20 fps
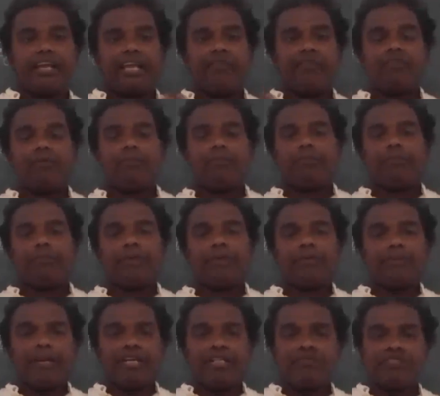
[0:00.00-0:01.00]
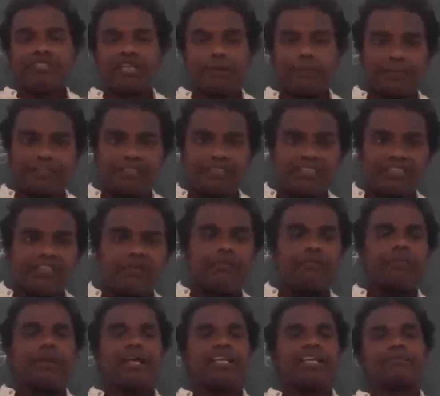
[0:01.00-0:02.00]
if the pigments which are present in
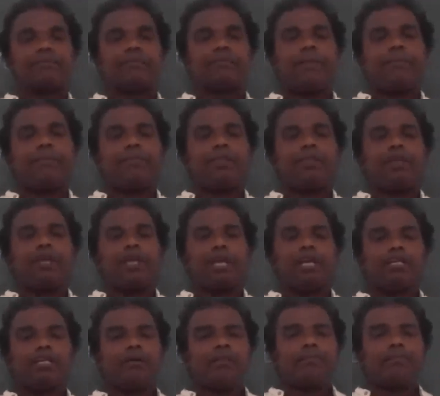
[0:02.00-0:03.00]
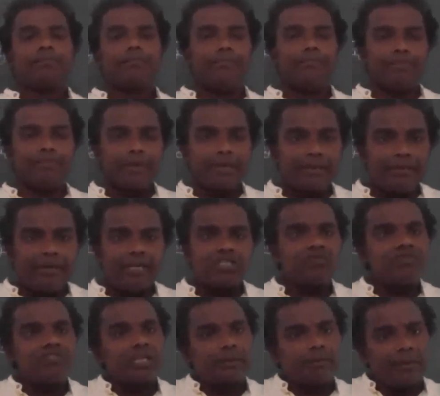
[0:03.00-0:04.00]
the plasma, if the
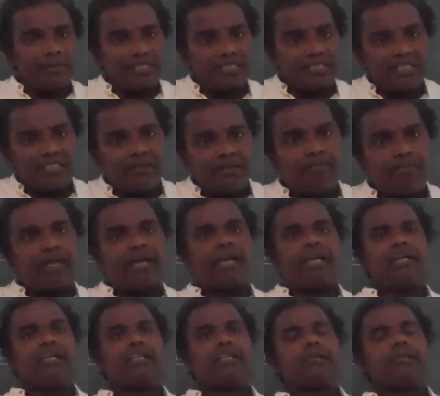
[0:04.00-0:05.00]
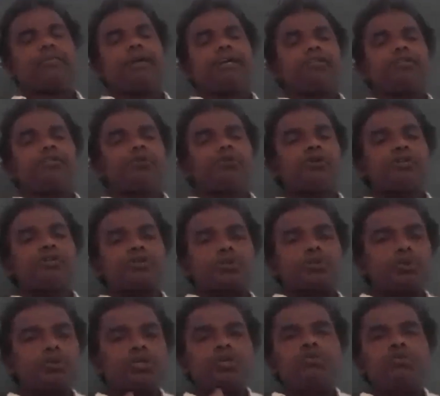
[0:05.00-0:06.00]
pigments which are present in the blood to
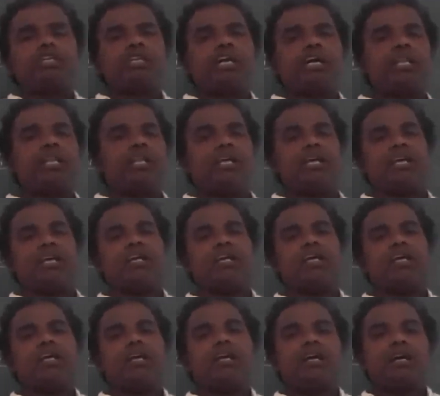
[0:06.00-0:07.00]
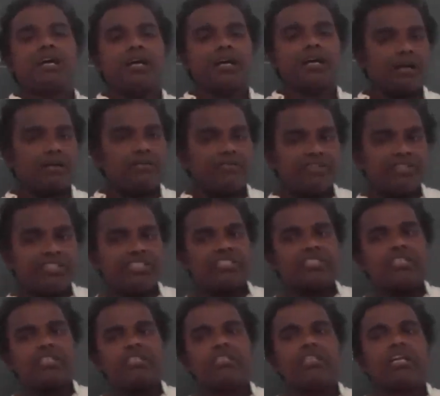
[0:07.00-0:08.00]
use a color, which
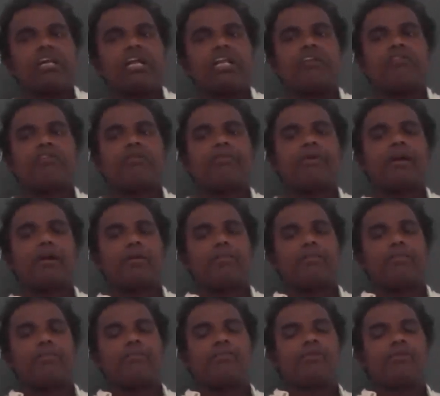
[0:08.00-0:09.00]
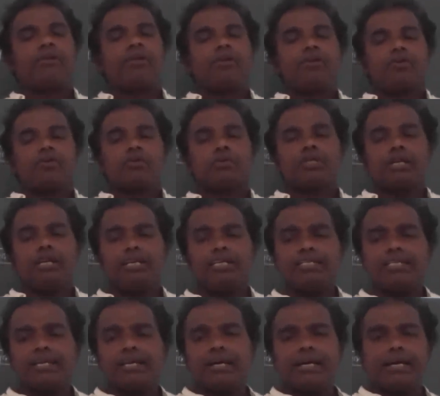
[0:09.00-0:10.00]
is the color will be. So that
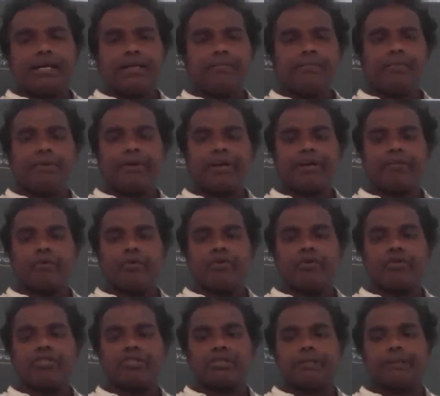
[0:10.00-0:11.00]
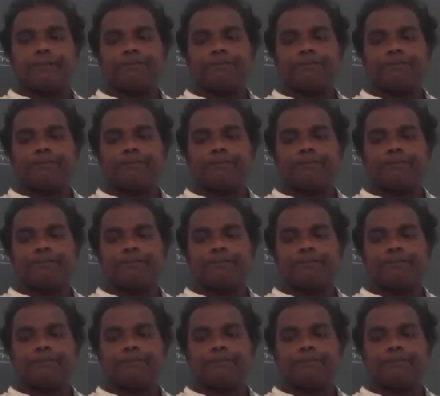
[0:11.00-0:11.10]
is important about